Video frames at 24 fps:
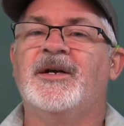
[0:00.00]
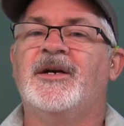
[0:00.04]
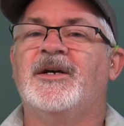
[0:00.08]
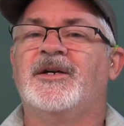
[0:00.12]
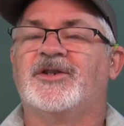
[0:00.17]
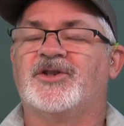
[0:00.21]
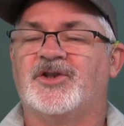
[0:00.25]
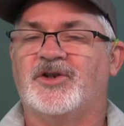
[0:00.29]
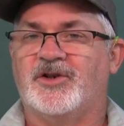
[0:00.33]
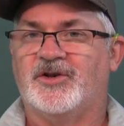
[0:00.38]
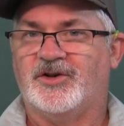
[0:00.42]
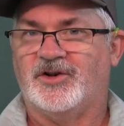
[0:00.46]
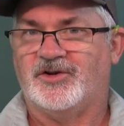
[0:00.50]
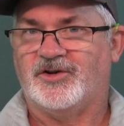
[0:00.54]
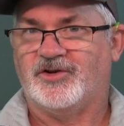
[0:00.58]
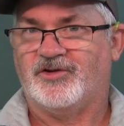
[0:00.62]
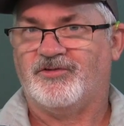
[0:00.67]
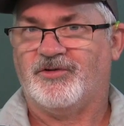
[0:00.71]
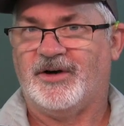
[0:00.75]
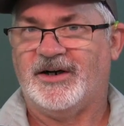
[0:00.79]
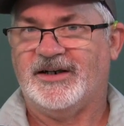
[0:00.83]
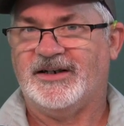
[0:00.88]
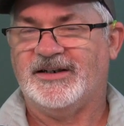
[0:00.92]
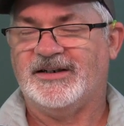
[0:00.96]
So in the
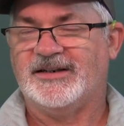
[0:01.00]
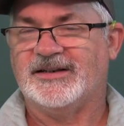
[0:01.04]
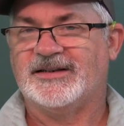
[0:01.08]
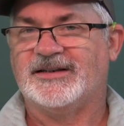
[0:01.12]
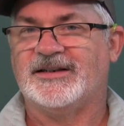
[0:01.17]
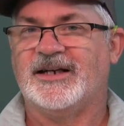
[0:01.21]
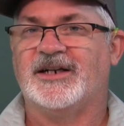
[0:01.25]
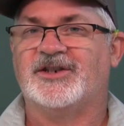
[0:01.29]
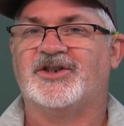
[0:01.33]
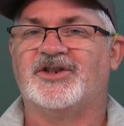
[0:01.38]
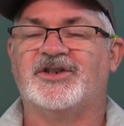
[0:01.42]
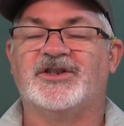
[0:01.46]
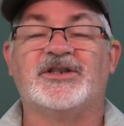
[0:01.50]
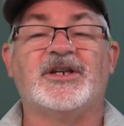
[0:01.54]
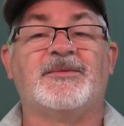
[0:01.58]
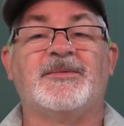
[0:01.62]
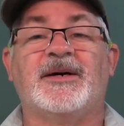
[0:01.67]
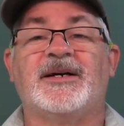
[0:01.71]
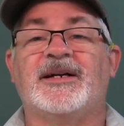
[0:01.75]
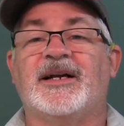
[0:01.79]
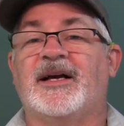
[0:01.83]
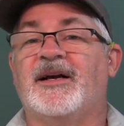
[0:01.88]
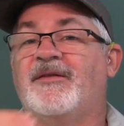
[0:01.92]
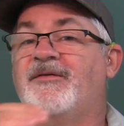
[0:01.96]
graded discussions, I
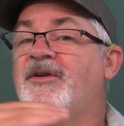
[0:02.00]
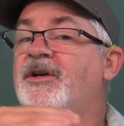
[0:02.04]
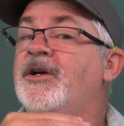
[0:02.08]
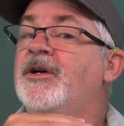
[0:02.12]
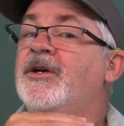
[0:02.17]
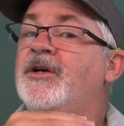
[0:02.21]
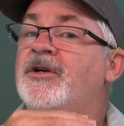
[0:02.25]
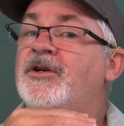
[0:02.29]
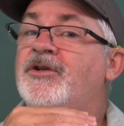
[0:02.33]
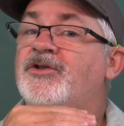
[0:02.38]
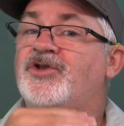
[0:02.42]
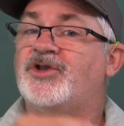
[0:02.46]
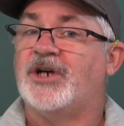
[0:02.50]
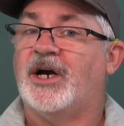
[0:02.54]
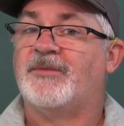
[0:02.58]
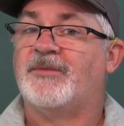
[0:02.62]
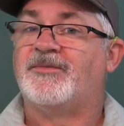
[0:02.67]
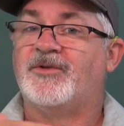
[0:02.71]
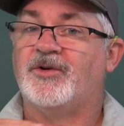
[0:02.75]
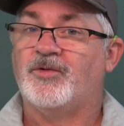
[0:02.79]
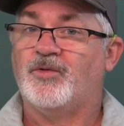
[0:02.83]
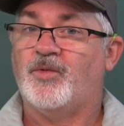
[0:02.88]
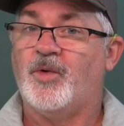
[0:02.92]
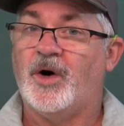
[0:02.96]
might have
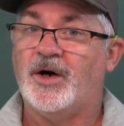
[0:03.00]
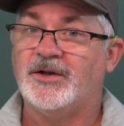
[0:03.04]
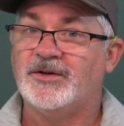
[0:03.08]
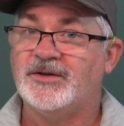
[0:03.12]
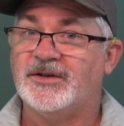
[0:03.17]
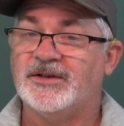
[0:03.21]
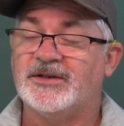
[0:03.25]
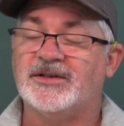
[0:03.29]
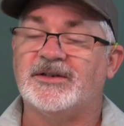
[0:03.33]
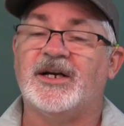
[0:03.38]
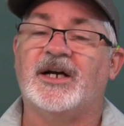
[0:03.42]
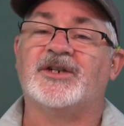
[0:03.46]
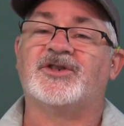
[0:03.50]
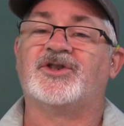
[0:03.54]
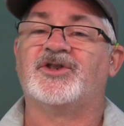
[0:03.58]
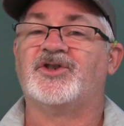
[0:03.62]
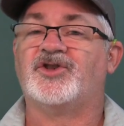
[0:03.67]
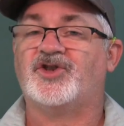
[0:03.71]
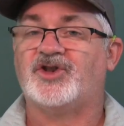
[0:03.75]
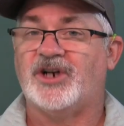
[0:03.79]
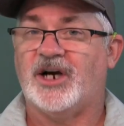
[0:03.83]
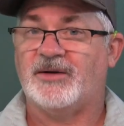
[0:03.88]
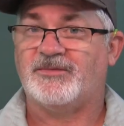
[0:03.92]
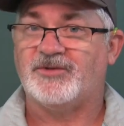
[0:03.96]
chapter 1 discussion,
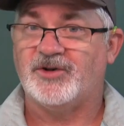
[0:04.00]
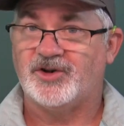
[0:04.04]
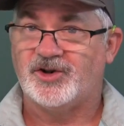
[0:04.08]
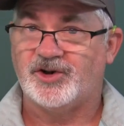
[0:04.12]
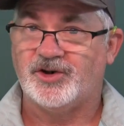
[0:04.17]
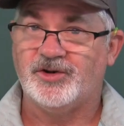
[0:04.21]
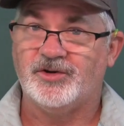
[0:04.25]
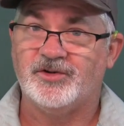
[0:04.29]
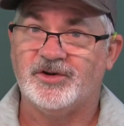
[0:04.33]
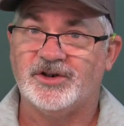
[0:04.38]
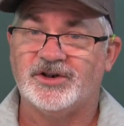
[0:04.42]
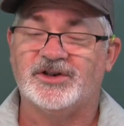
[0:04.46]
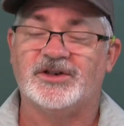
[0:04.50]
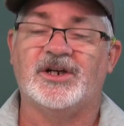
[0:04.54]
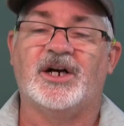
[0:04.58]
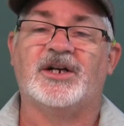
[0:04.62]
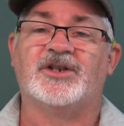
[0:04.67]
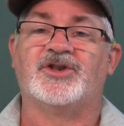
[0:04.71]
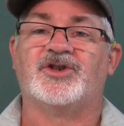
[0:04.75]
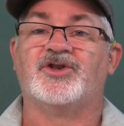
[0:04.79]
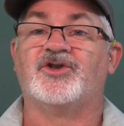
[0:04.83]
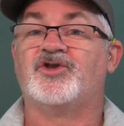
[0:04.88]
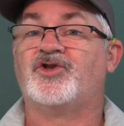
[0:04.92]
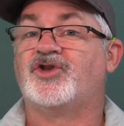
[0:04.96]
chapter 2
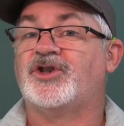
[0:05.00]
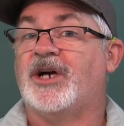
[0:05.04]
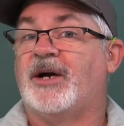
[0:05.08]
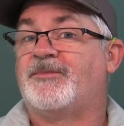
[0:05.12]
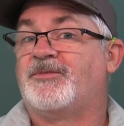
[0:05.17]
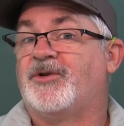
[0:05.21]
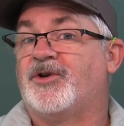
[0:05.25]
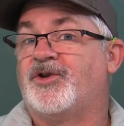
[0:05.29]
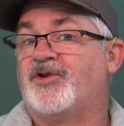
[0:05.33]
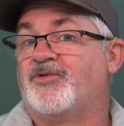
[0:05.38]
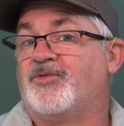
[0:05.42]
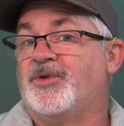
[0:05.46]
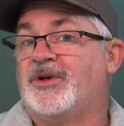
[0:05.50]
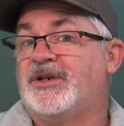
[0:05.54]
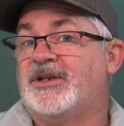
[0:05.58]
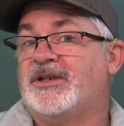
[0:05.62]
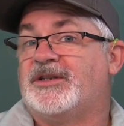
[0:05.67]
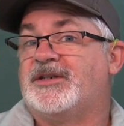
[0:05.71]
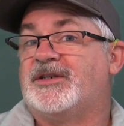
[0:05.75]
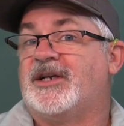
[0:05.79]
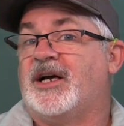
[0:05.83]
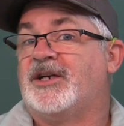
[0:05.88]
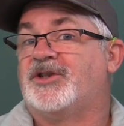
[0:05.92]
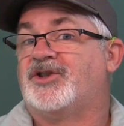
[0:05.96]
discussion, chapter 3
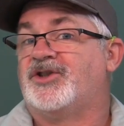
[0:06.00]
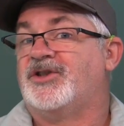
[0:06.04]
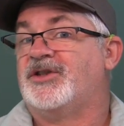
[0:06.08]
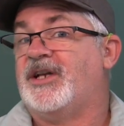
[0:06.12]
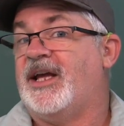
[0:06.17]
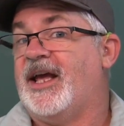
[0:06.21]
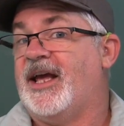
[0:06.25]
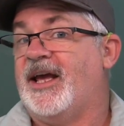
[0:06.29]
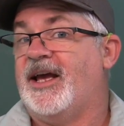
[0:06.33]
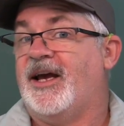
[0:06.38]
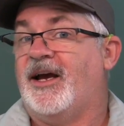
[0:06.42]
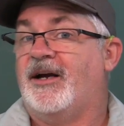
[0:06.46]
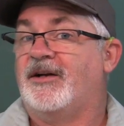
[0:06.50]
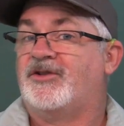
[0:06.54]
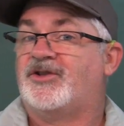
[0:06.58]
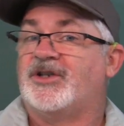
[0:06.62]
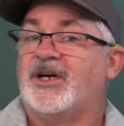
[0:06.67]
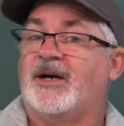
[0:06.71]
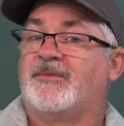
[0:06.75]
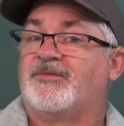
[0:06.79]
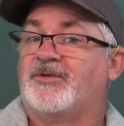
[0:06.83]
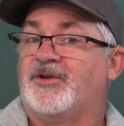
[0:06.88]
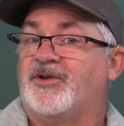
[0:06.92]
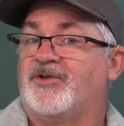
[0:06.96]
discussion A,
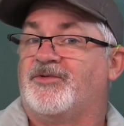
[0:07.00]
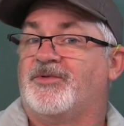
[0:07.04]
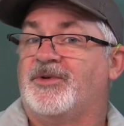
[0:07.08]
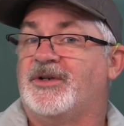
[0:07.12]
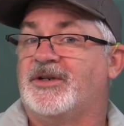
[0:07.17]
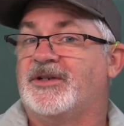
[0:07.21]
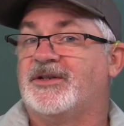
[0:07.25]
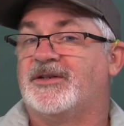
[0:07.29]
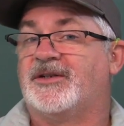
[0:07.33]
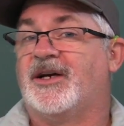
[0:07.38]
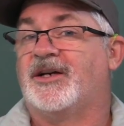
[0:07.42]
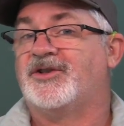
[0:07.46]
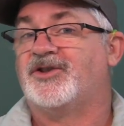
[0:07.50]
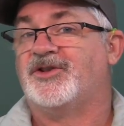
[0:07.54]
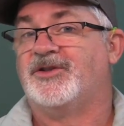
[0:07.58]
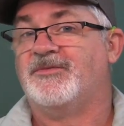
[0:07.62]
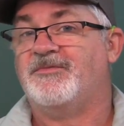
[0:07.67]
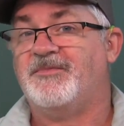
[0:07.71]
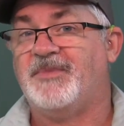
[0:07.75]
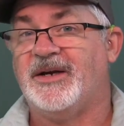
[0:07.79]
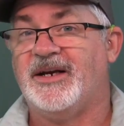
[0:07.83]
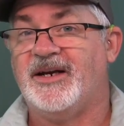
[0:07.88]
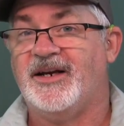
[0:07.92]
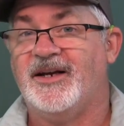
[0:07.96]
chapter 3 discussion
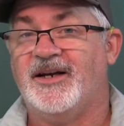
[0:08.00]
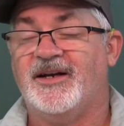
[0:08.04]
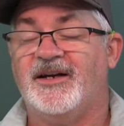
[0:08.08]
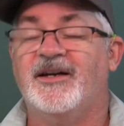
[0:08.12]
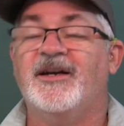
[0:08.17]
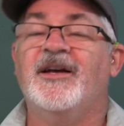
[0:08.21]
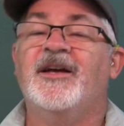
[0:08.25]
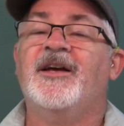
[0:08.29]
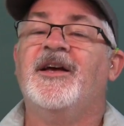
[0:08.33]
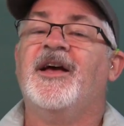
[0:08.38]
B.